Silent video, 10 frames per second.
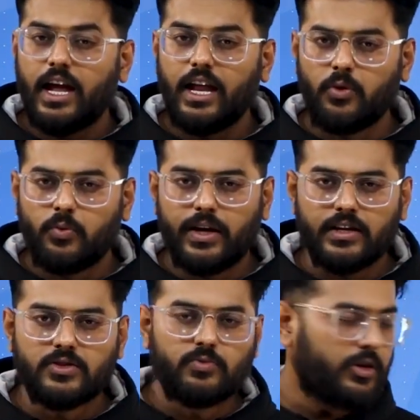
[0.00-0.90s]
in
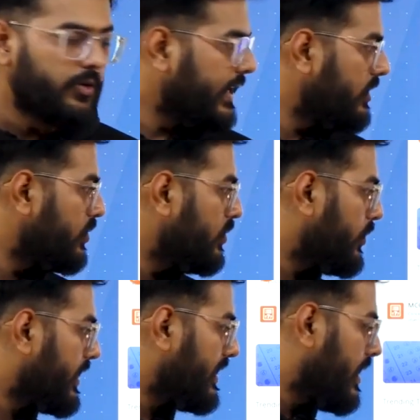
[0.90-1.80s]
which what you can do,
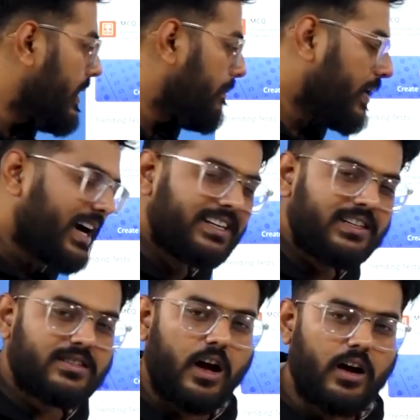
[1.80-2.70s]
you can
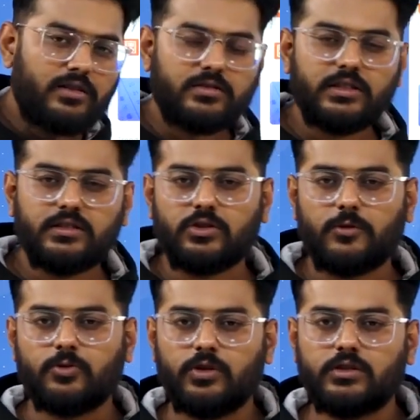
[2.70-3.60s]
practice hundreds
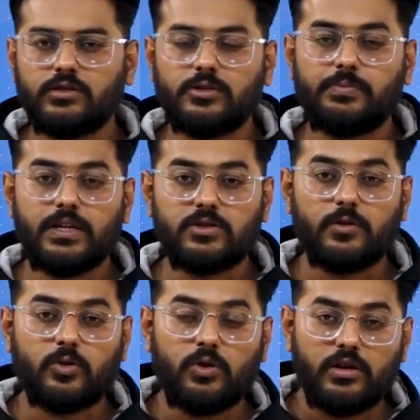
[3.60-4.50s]
of questions based
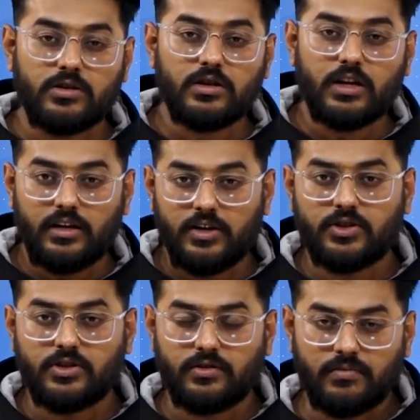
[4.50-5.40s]
on collision
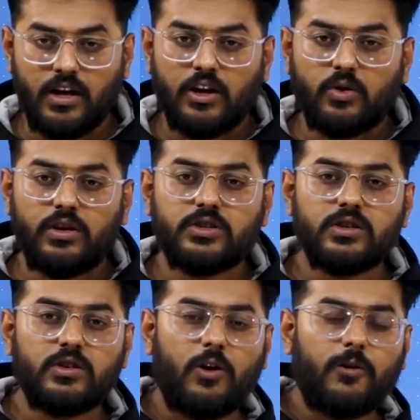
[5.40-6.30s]
condition,
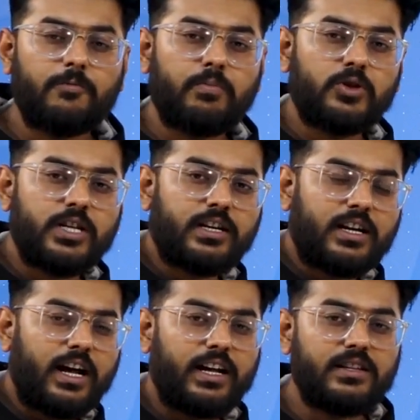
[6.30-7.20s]
collision of
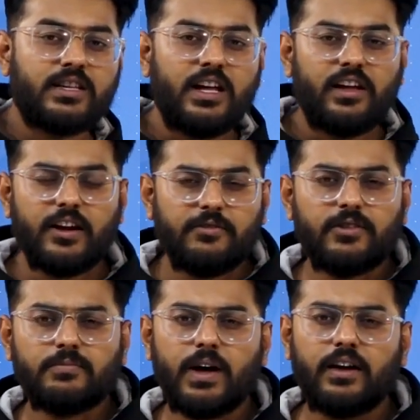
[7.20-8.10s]
projectiles,
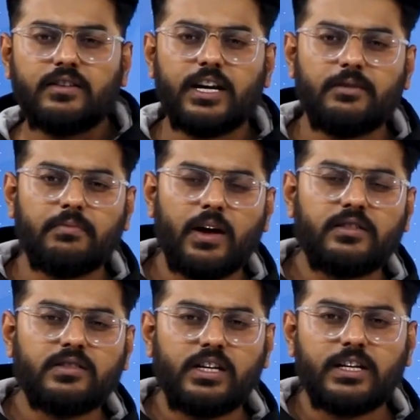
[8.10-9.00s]
river man, rain man,
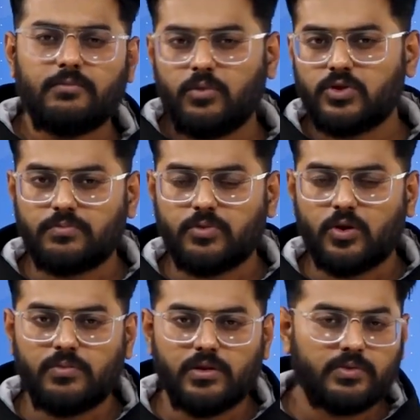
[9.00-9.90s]
relative motion
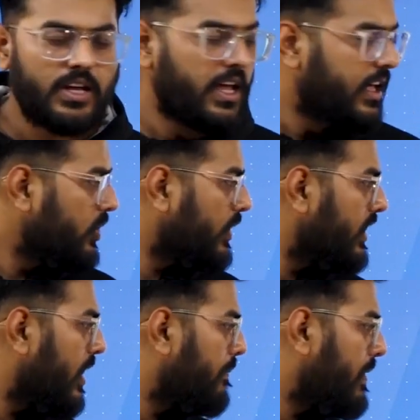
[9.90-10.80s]
problems. You
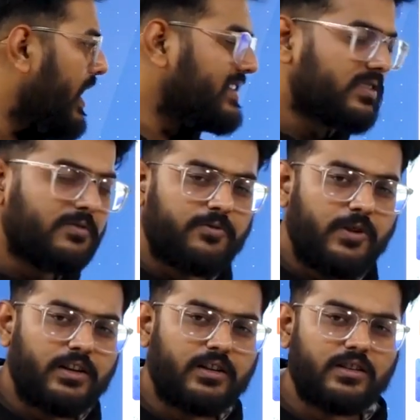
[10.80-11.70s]
can apply some
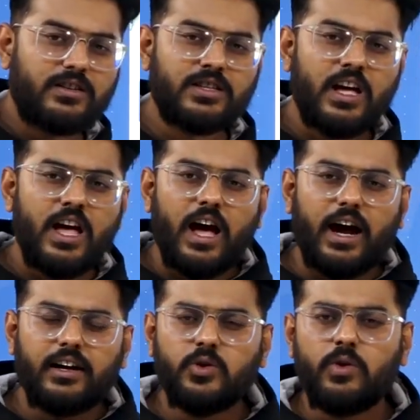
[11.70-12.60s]
filters
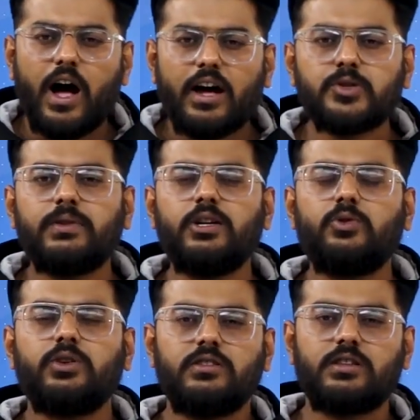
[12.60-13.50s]
and do as many
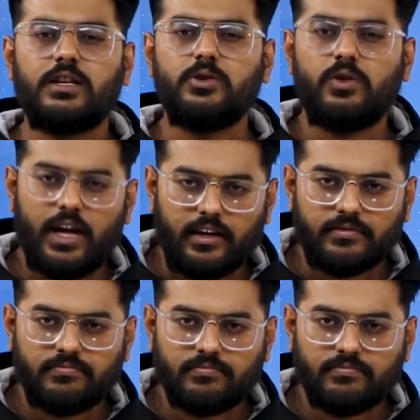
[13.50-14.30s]
questions as you like.